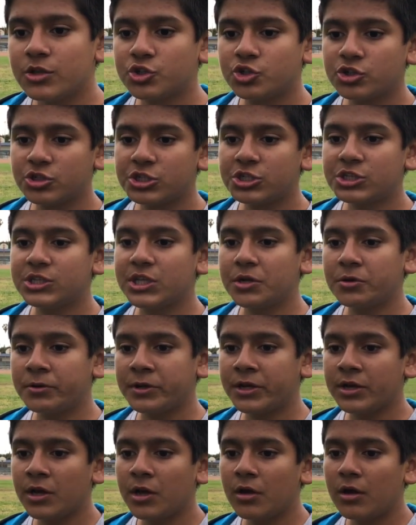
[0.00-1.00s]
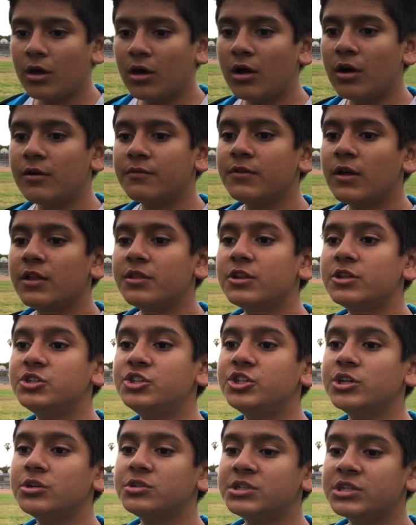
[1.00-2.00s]
the Church's theory of the
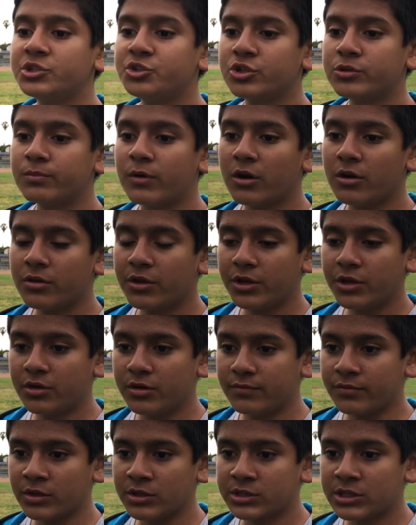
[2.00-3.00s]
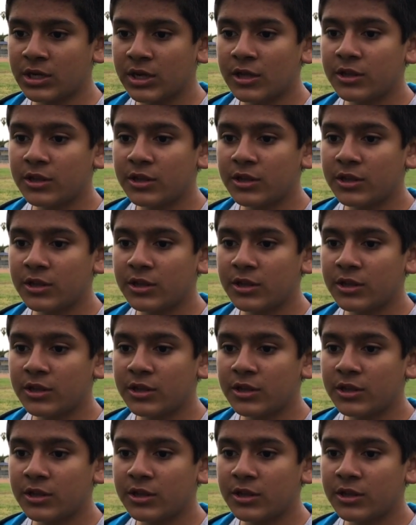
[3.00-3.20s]
geocentric model of the universe.